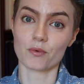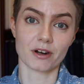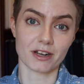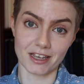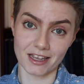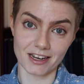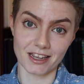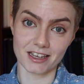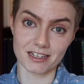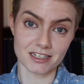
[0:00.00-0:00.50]
we're
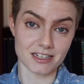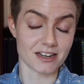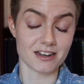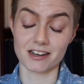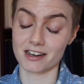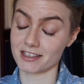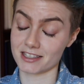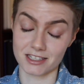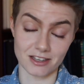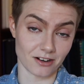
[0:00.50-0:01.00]
getting it done
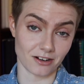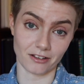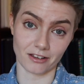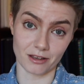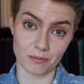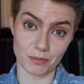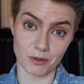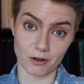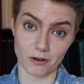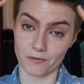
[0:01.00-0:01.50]
and it's gonna
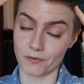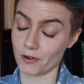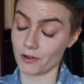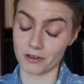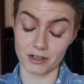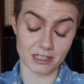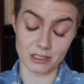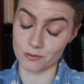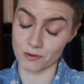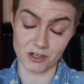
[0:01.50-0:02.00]
look beautiful
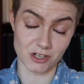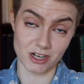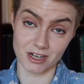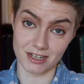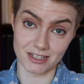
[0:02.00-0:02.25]
and it's what she